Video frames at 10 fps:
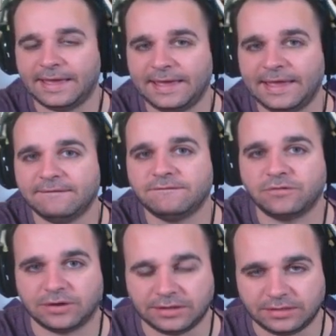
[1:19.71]

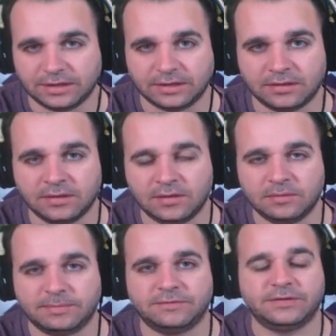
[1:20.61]
everything.
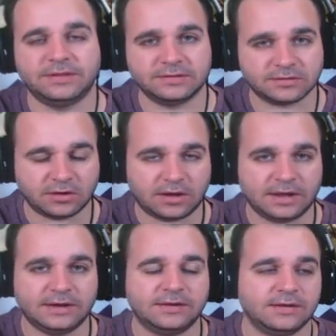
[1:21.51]
But for this
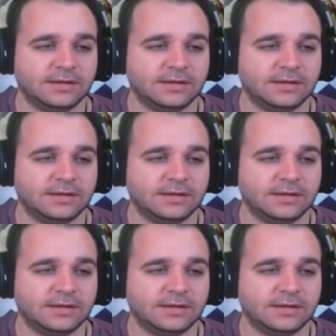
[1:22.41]
guide,